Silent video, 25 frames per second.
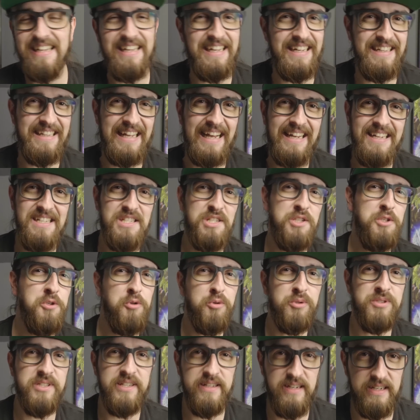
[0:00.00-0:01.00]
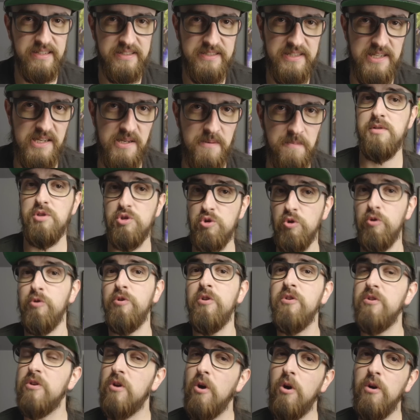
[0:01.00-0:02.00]
And that is utility.
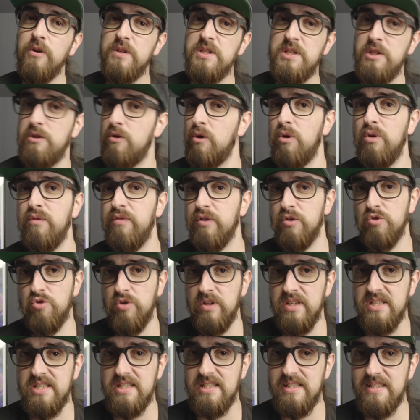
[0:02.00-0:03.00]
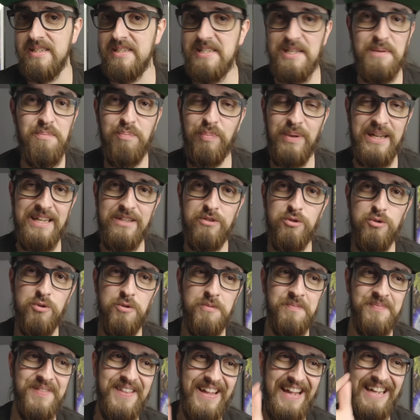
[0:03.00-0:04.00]
Certain cards in Overdress simply
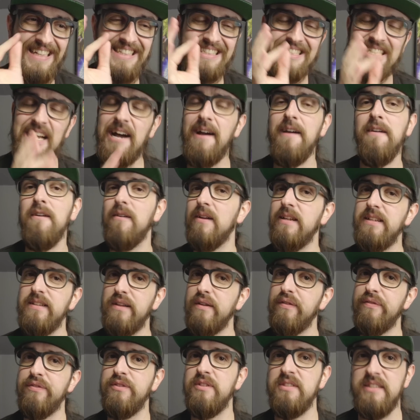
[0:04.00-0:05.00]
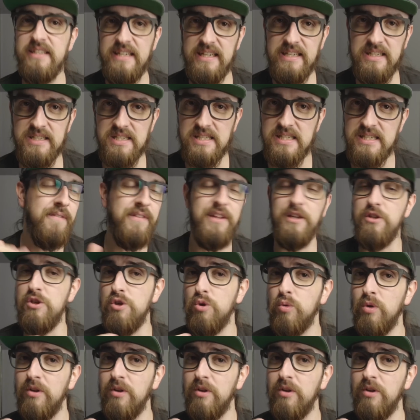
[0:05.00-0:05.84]
do entirely different things than you